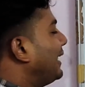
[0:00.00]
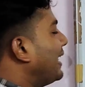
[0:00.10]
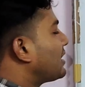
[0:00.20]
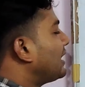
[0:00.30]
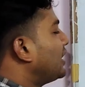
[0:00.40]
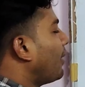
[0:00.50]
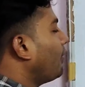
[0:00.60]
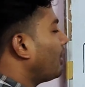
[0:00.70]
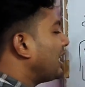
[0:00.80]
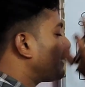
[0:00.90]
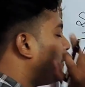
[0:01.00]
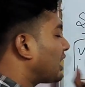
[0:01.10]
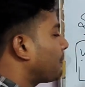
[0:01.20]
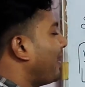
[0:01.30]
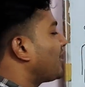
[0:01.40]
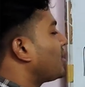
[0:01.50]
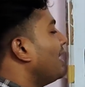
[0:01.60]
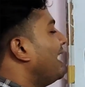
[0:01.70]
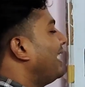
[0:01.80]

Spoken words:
density of the dispersed phase,